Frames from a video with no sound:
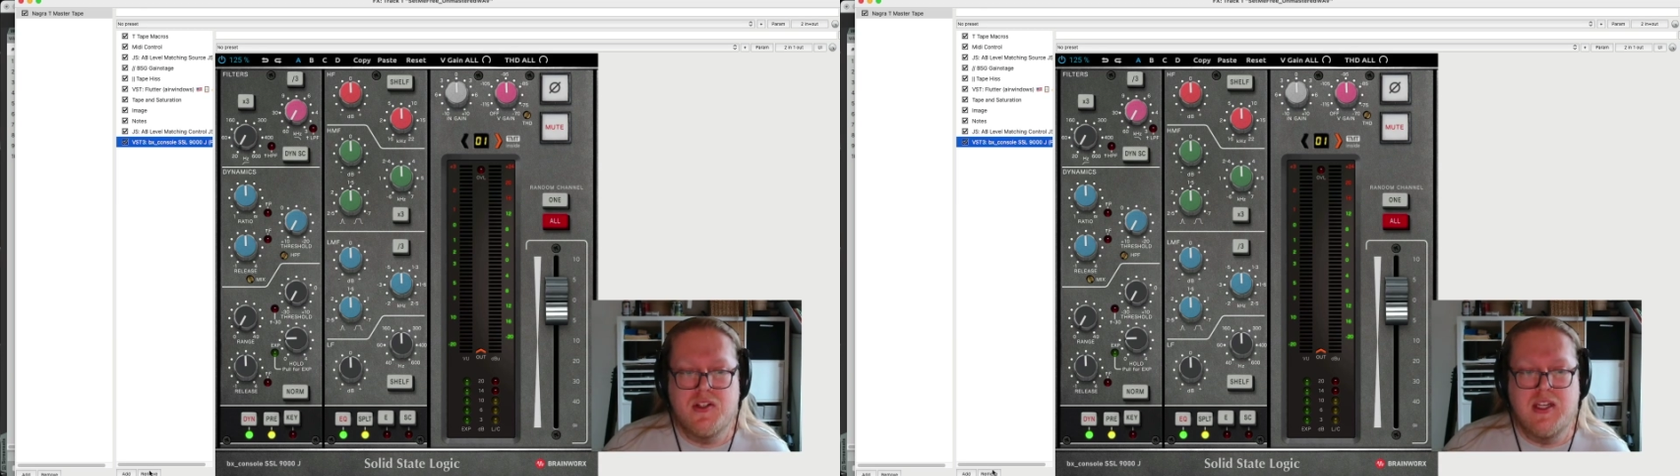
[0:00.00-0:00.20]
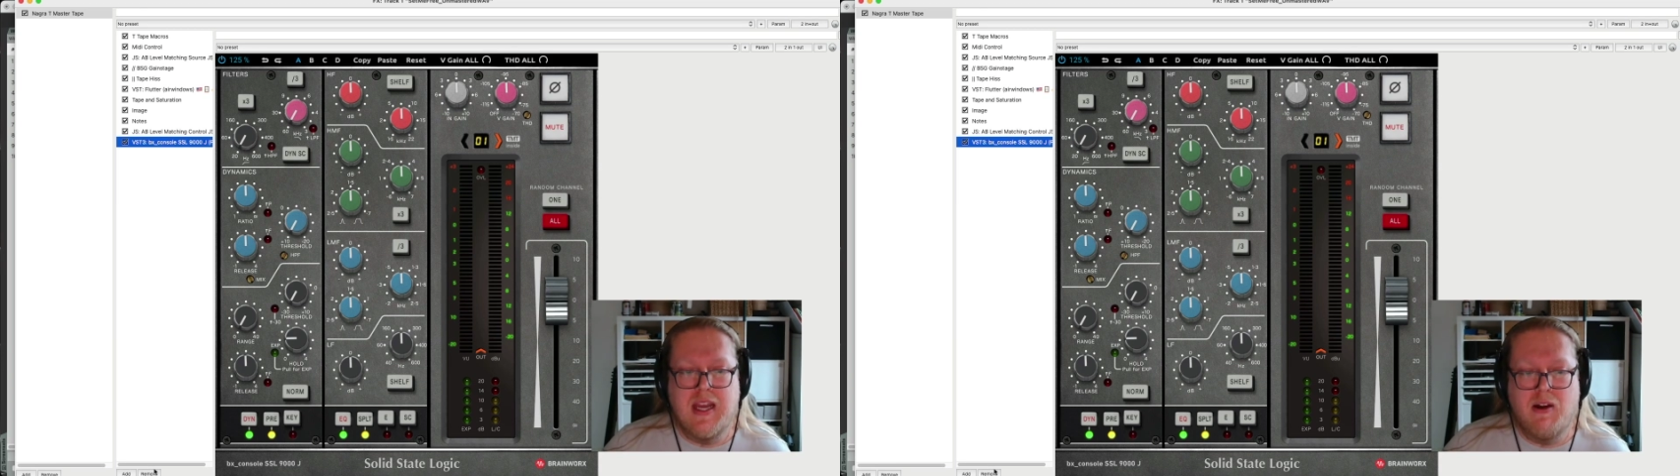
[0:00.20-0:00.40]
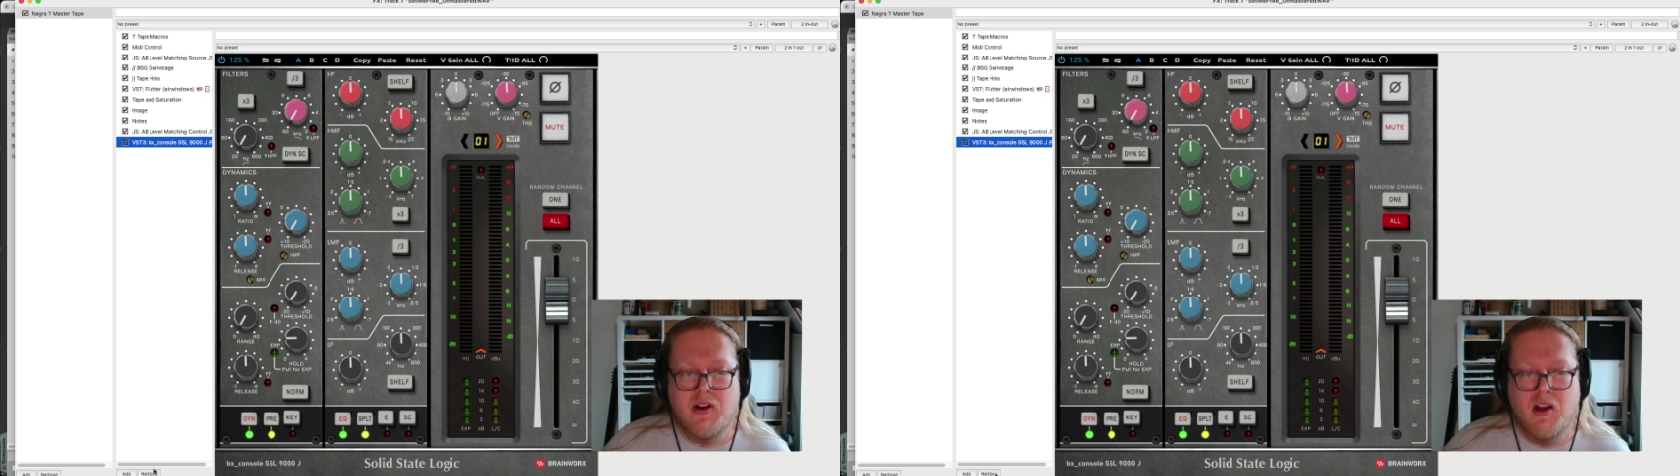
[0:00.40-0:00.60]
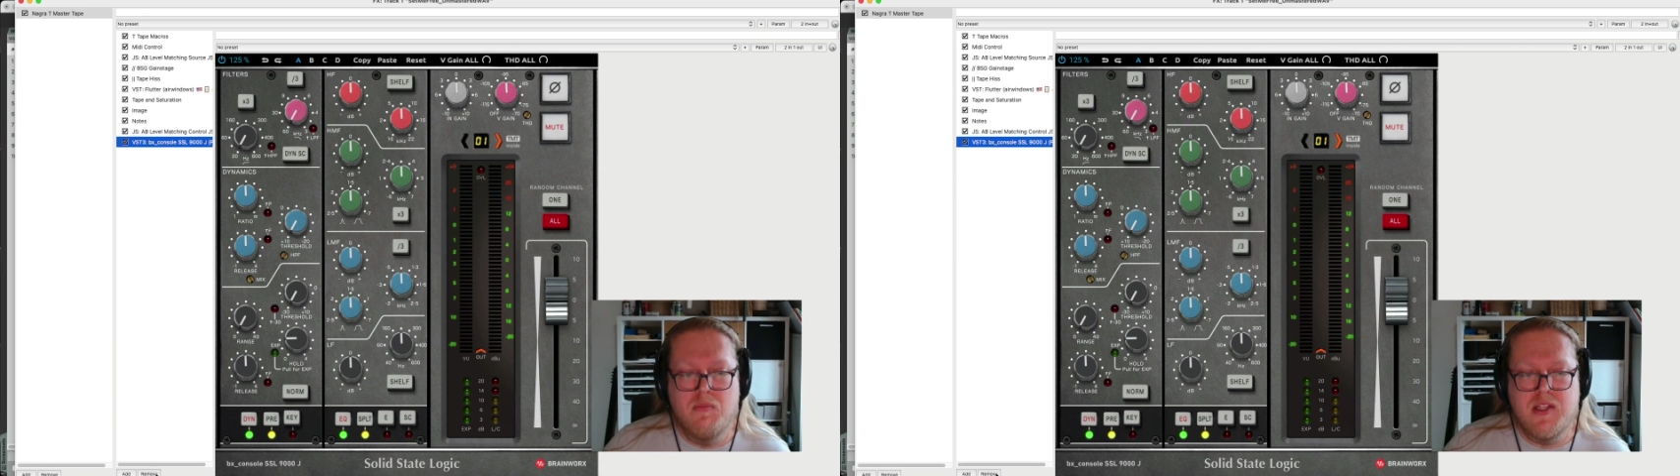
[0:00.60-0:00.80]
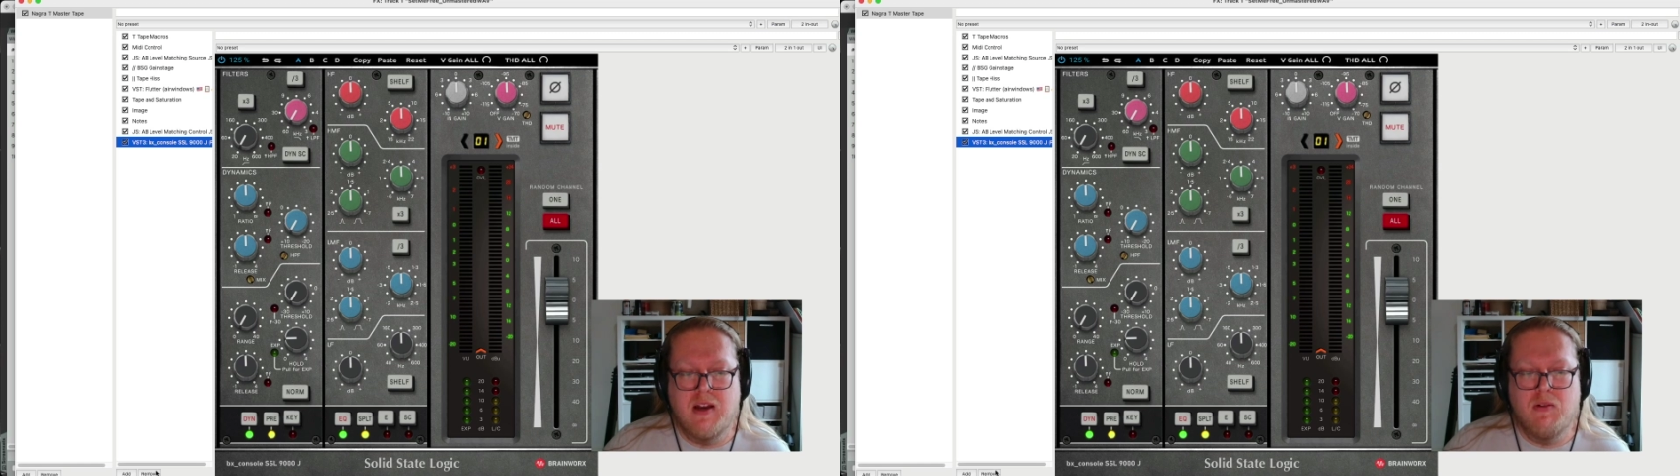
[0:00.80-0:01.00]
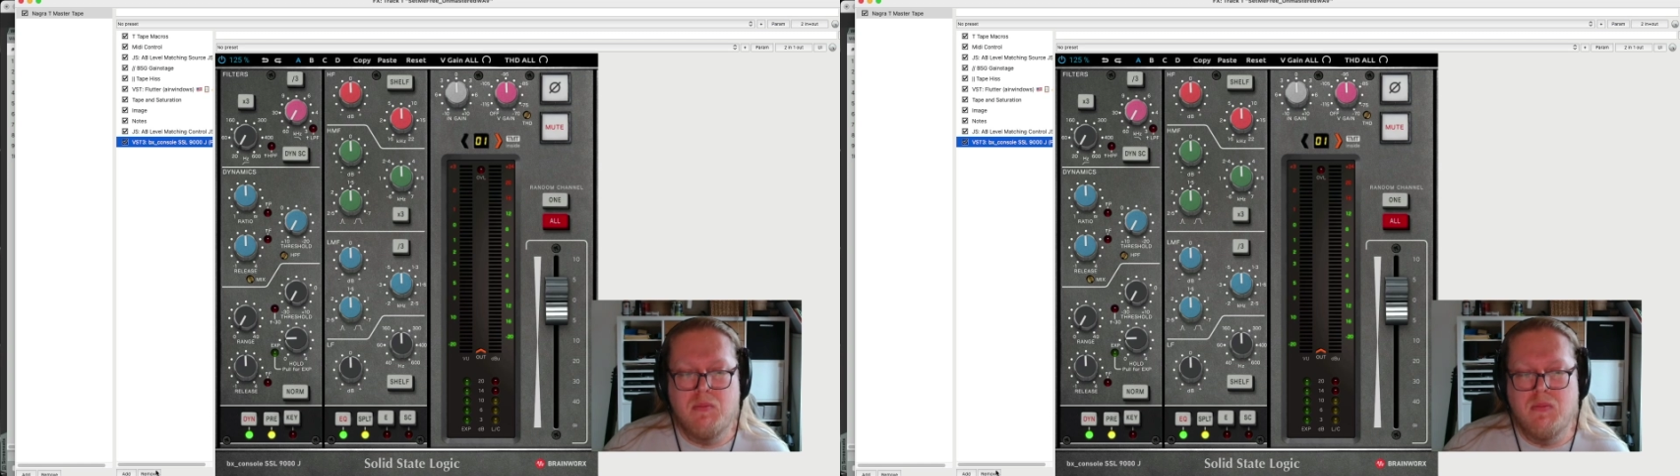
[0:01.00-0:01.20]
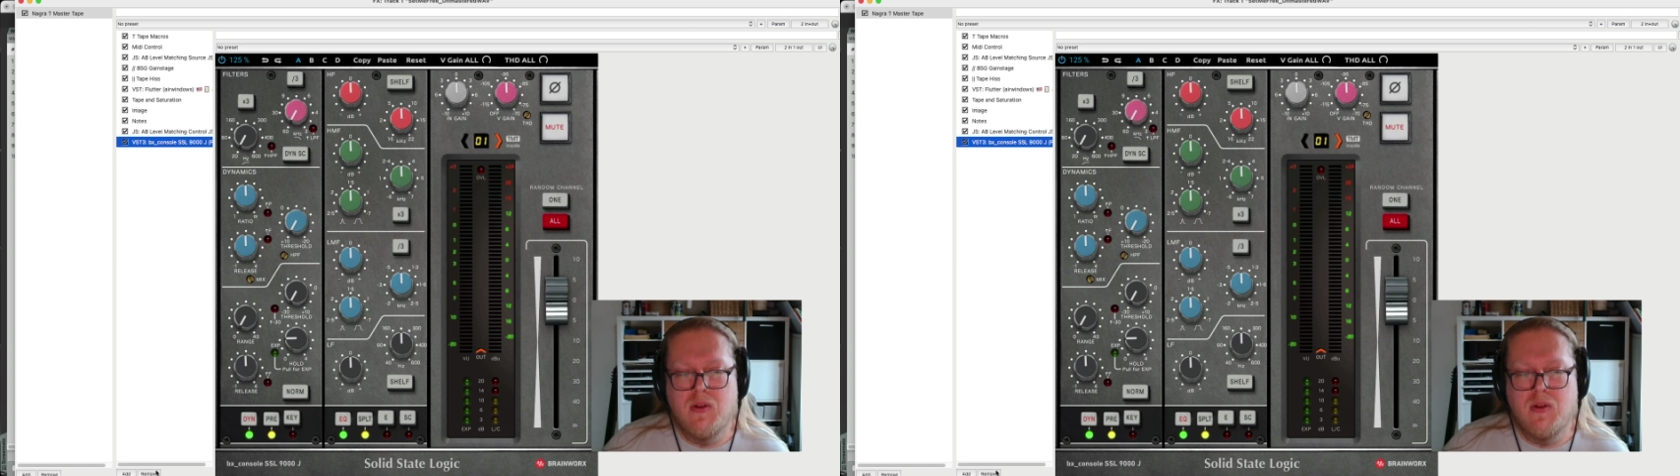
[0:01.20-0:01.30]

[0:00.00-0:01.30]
see how it comes out.